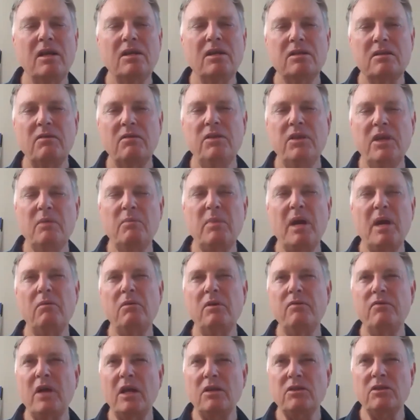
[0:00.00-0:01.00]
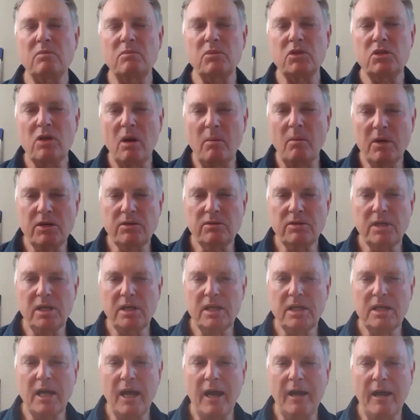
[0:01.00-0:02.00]
If you think about it, we've done some geometry
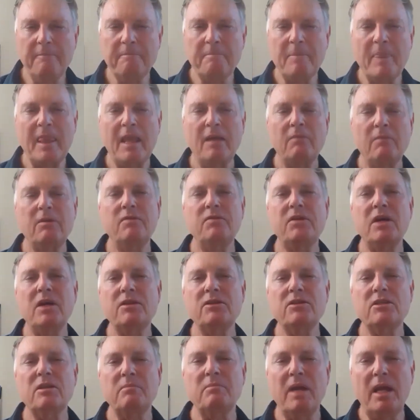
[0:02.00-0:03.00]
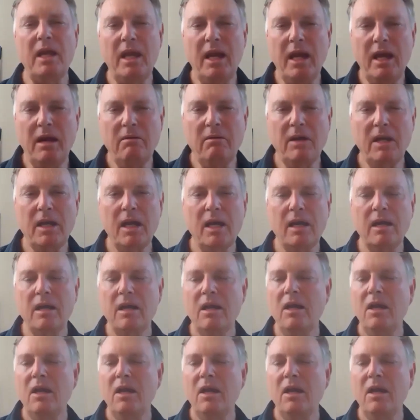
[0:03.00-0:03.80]
today. We've done some area.